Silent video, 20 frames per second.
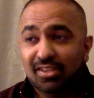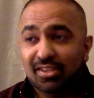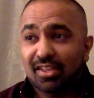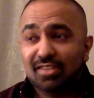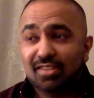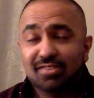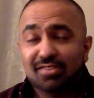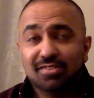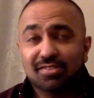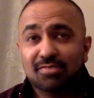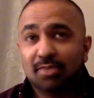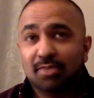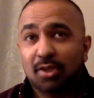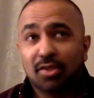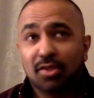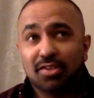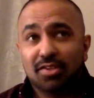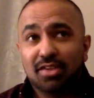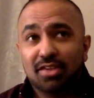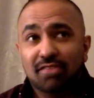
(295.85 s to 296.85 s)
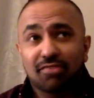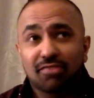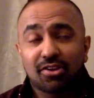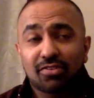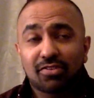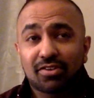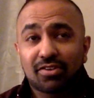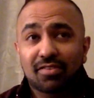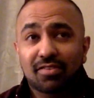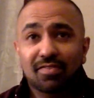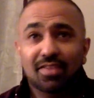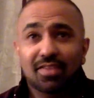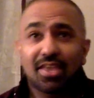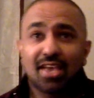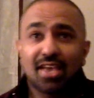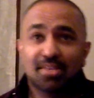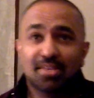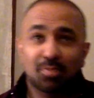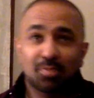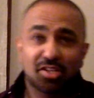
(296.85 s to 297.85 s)
It's my all-time favorite.
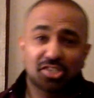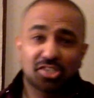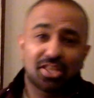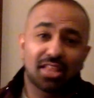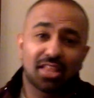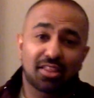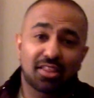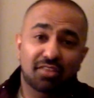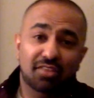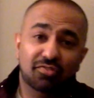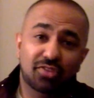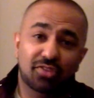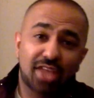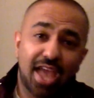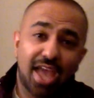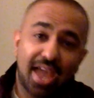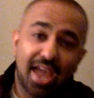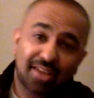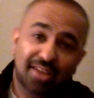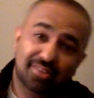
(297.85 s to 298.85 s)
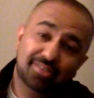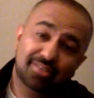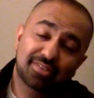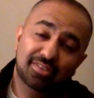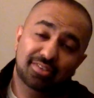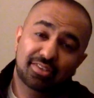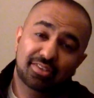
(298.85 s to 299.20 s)
As much as I love React,